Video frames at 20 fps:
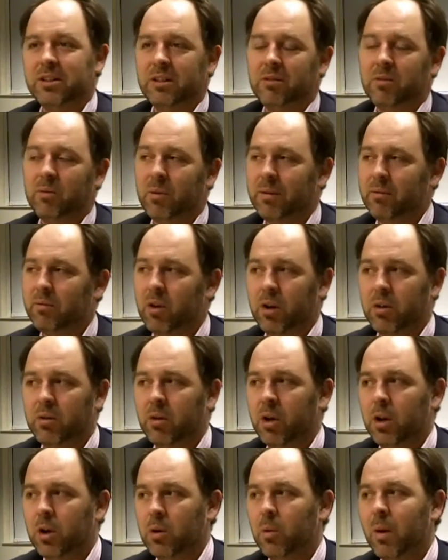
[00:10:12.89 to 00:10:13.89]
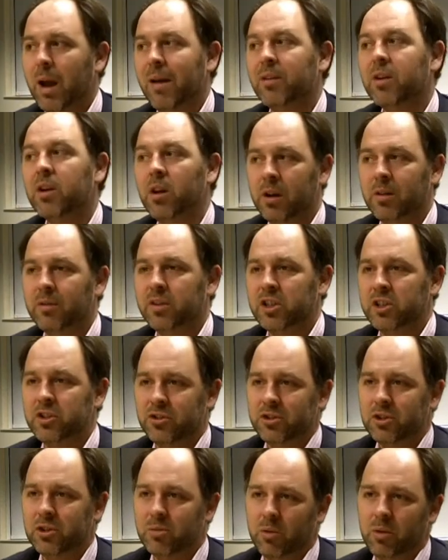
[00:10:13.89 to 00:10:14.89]
I think we have a lot of
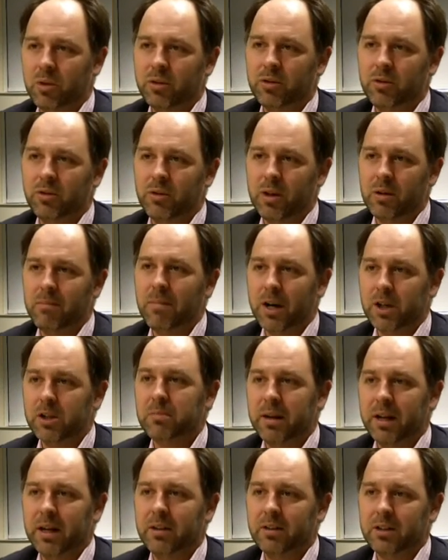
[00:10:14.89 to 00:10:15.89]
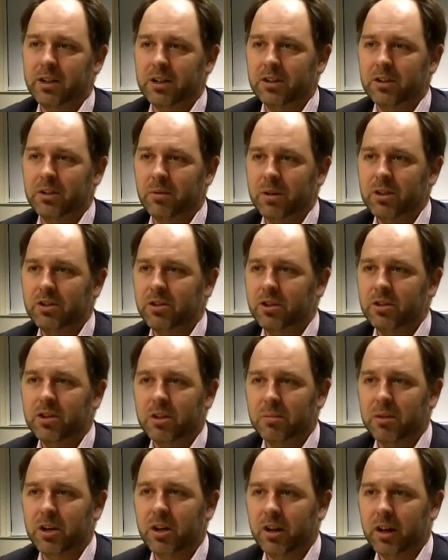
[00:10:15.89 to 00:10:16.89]
issues to work through that are much bigger than just the research
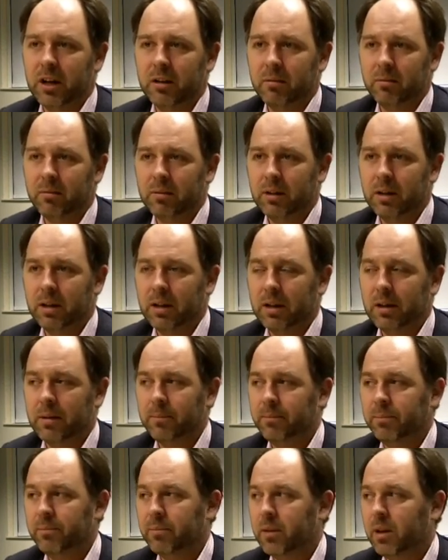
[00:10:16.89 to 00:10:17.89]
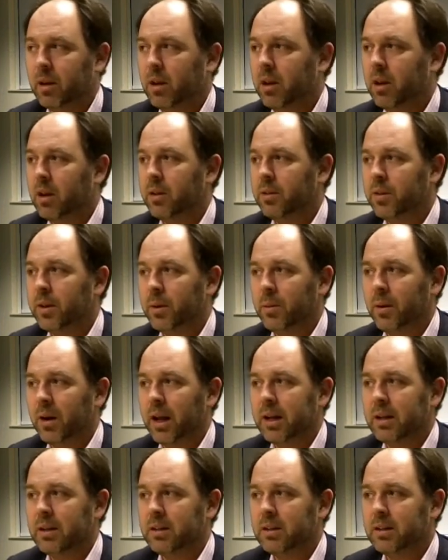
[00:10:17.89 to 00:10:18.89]
community that
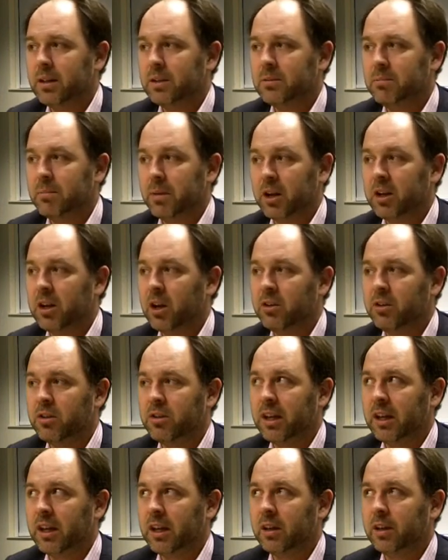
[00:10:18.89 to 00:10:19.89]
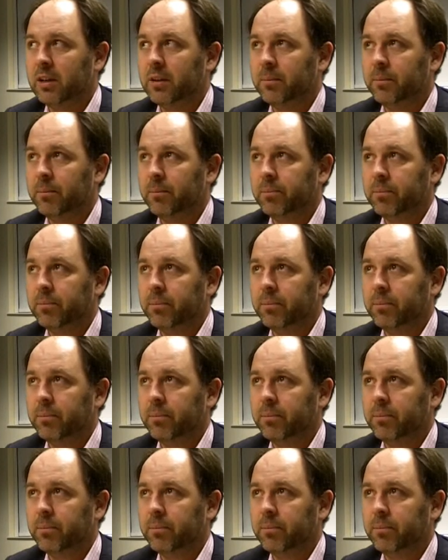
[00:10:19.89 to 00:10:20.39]
relate to this. But I don't think